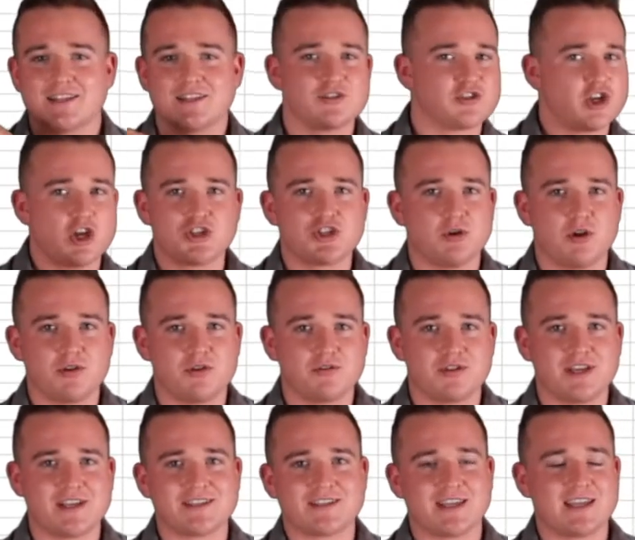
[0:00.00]
There's also other
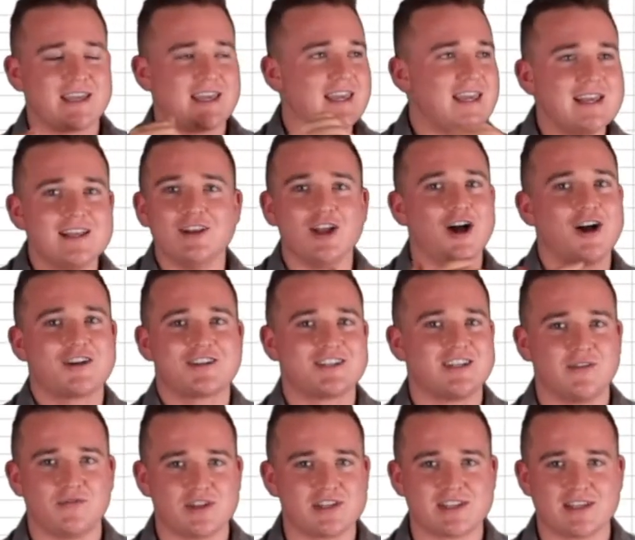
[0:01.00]
things like H E L O Cs
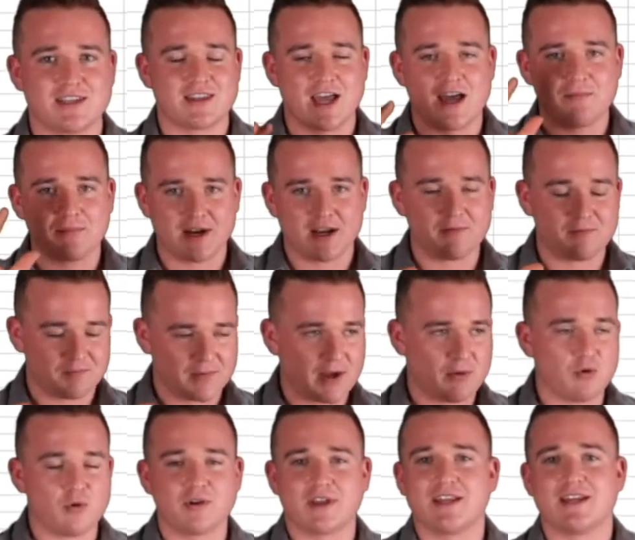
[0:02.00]
and everything that, but I, I
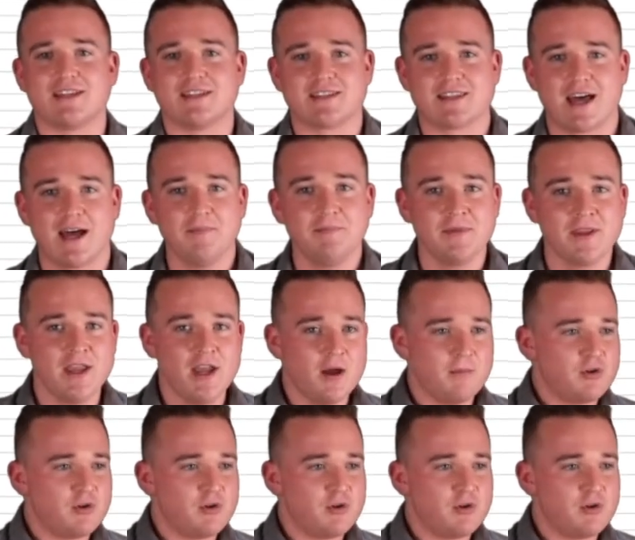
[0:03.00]
won't get into that.